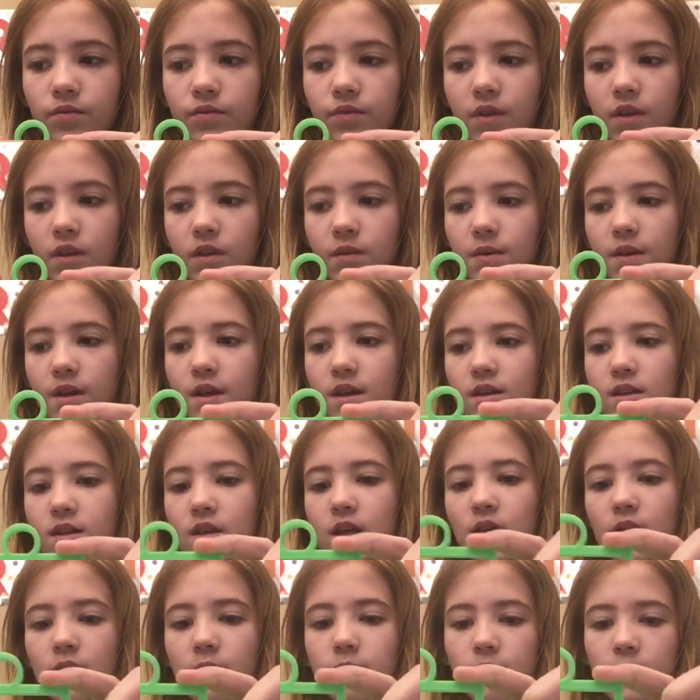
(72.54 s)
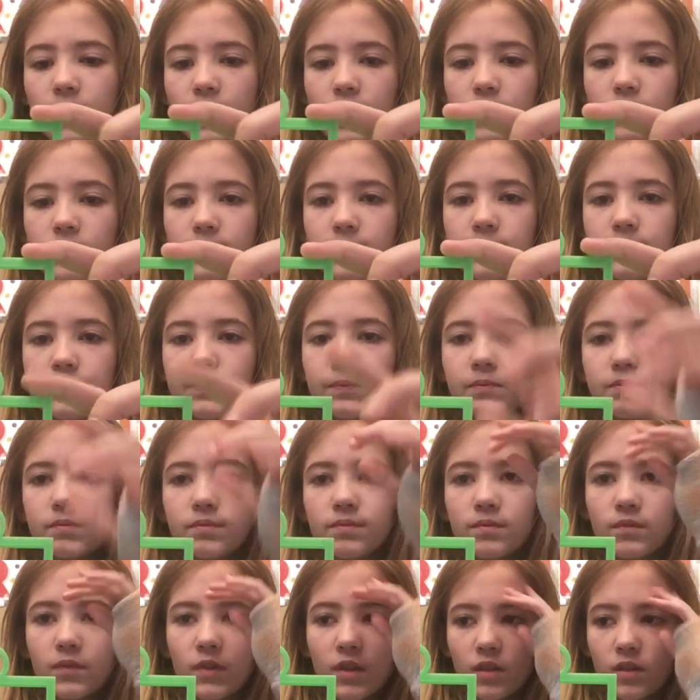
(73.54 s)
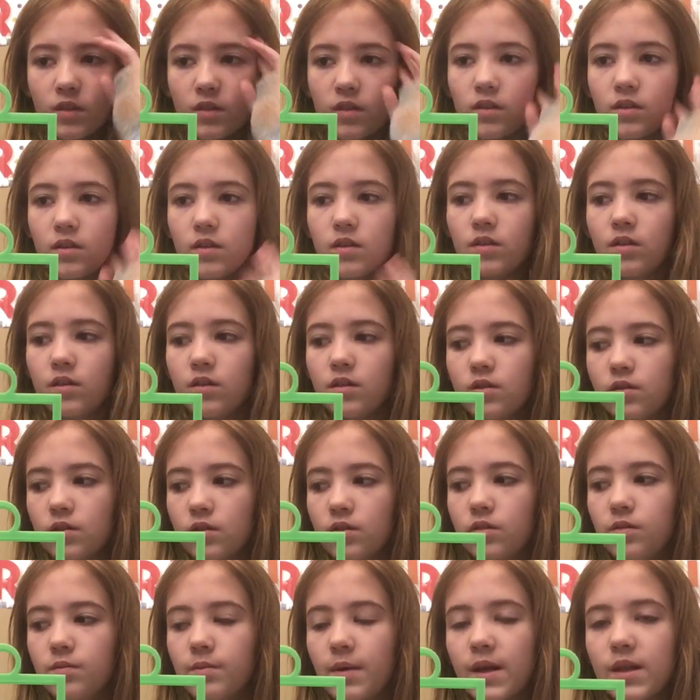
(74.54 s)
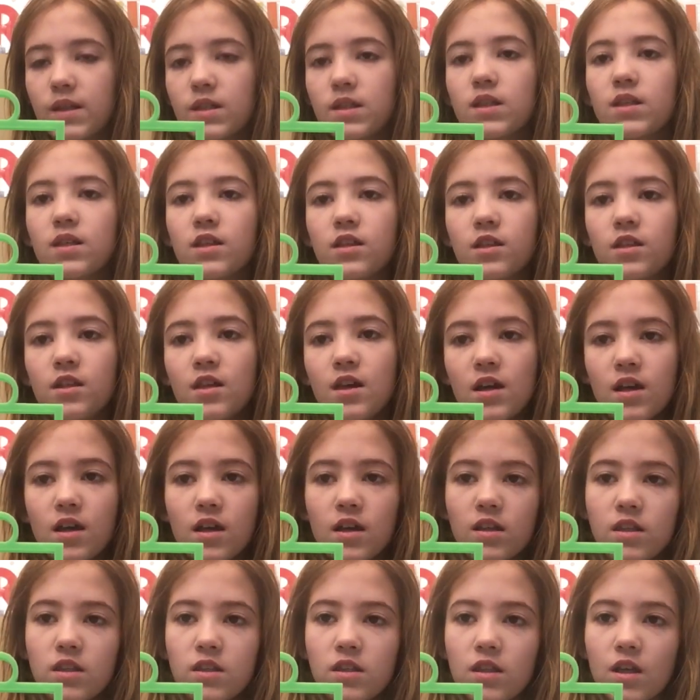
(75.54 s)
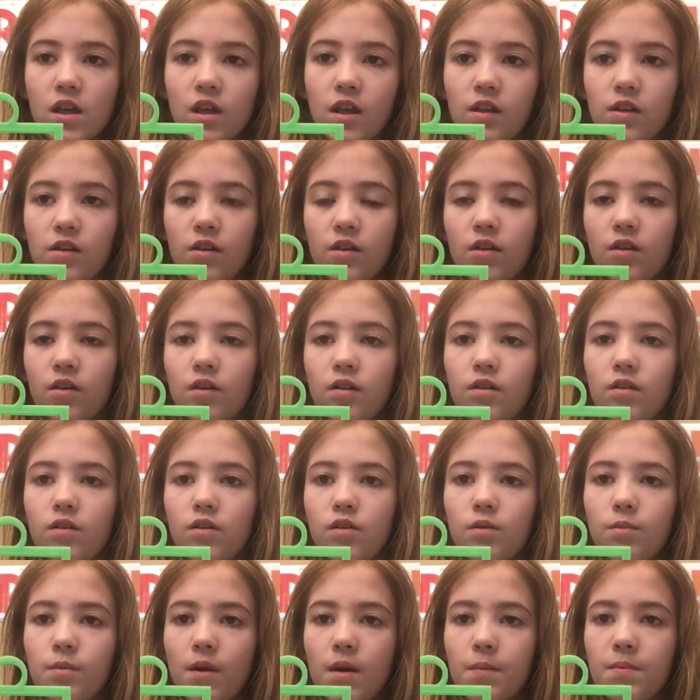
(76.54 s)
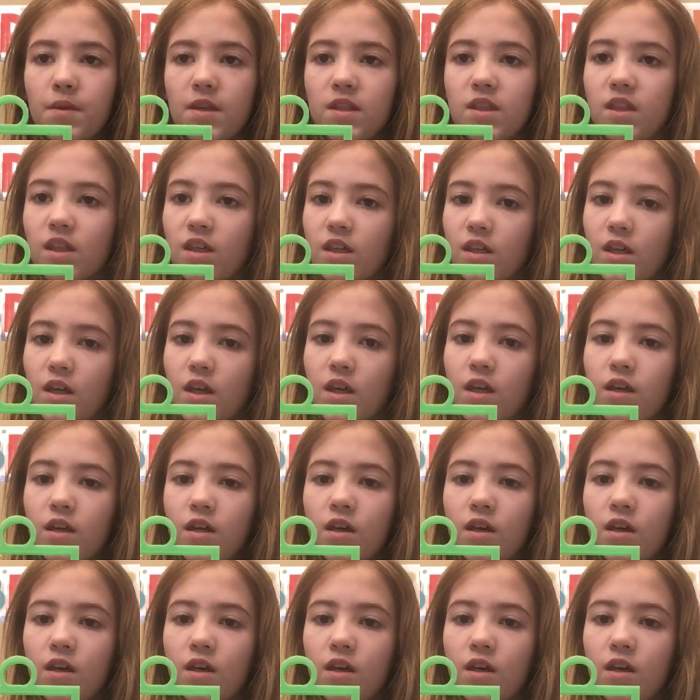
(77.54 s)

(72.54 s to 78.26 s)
otherwise but you might see this and you're you might be thinking